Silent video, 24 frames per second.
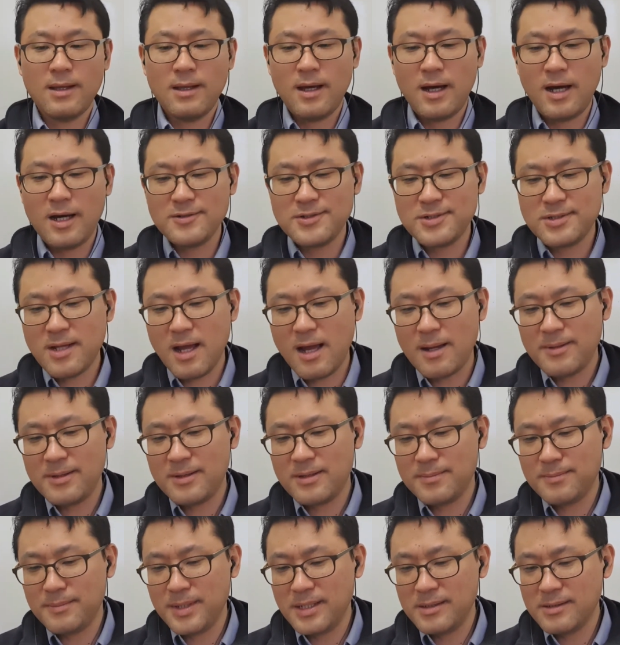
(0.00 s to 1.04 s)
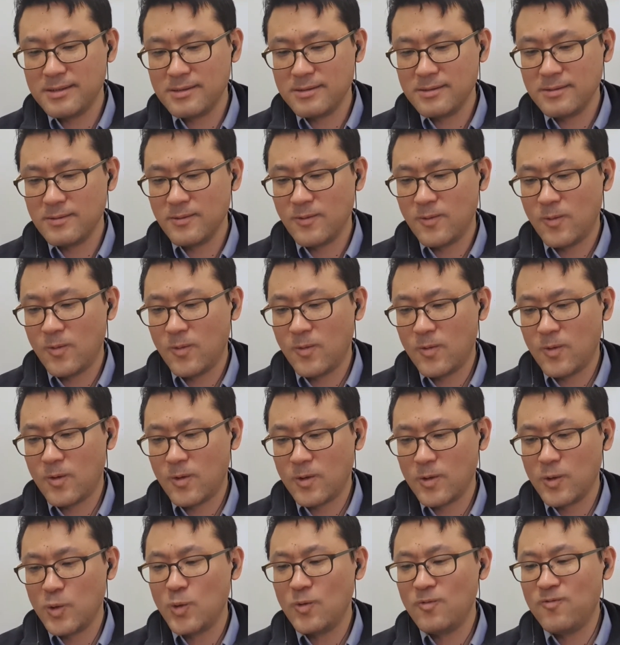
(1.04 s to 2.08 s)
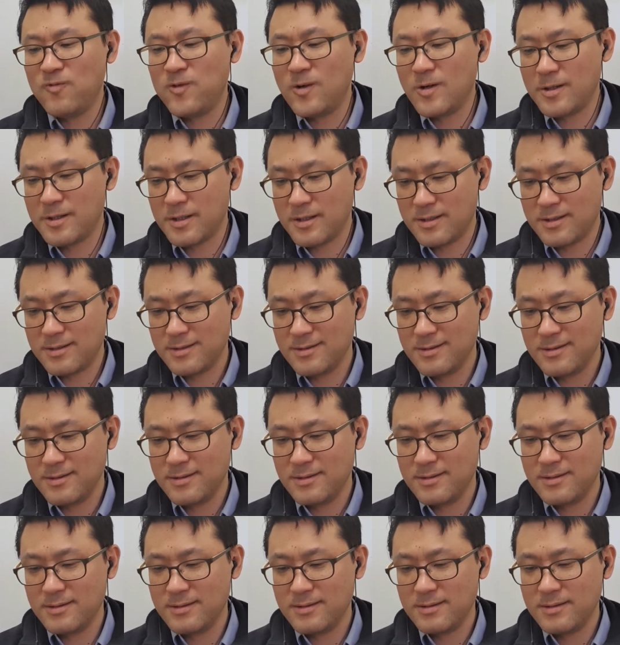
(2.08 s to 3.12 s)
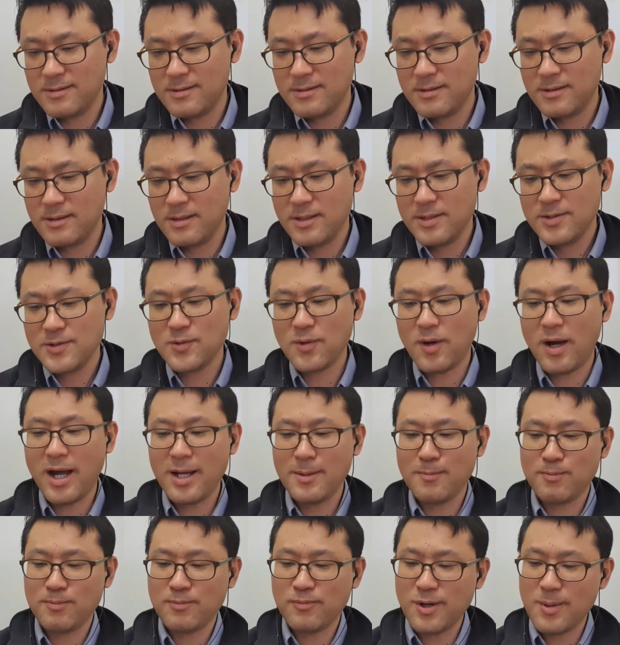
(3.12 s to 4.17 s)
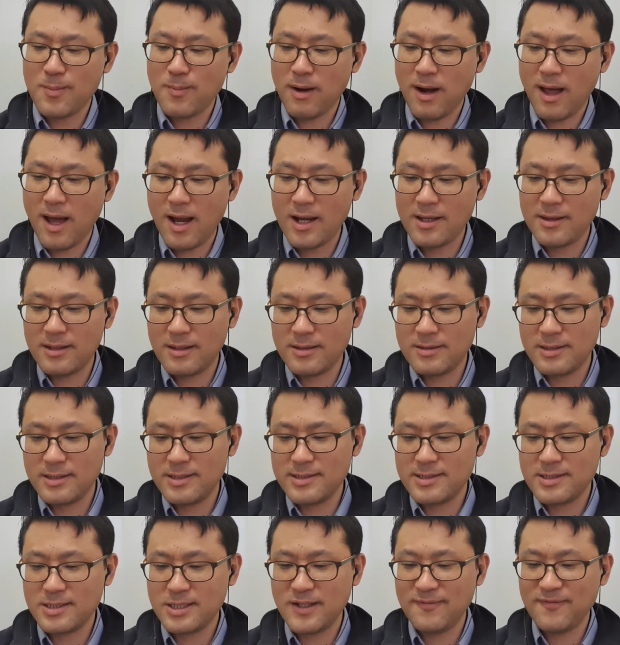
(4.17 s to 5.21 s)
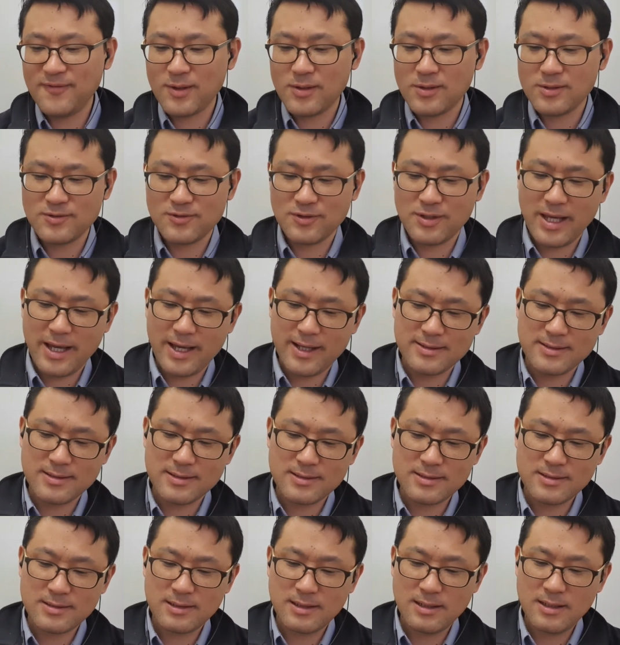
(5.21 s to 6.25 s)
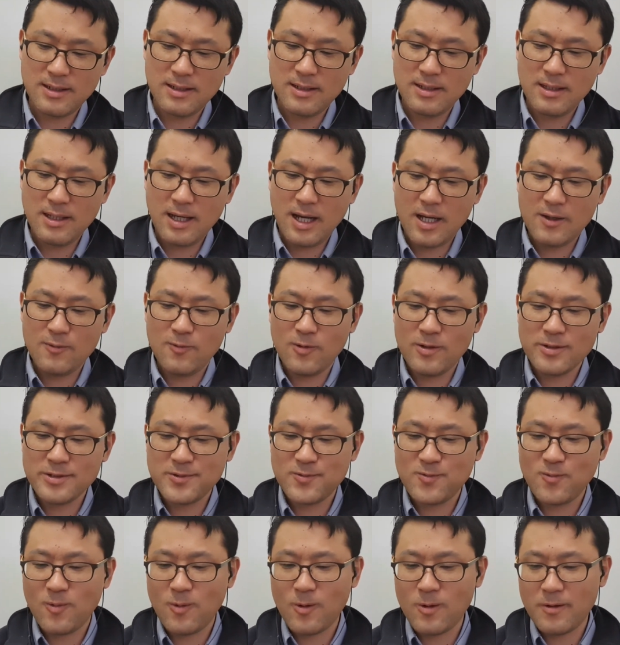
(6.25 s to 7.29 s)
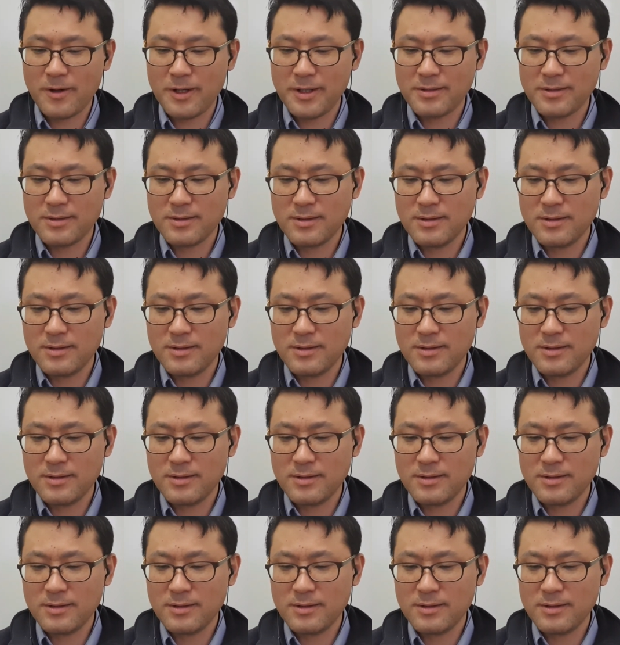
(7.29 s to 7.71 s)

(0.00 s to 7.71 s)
I'll stop in the middle or go further. So I replied that it's difficult to guess. I was worried.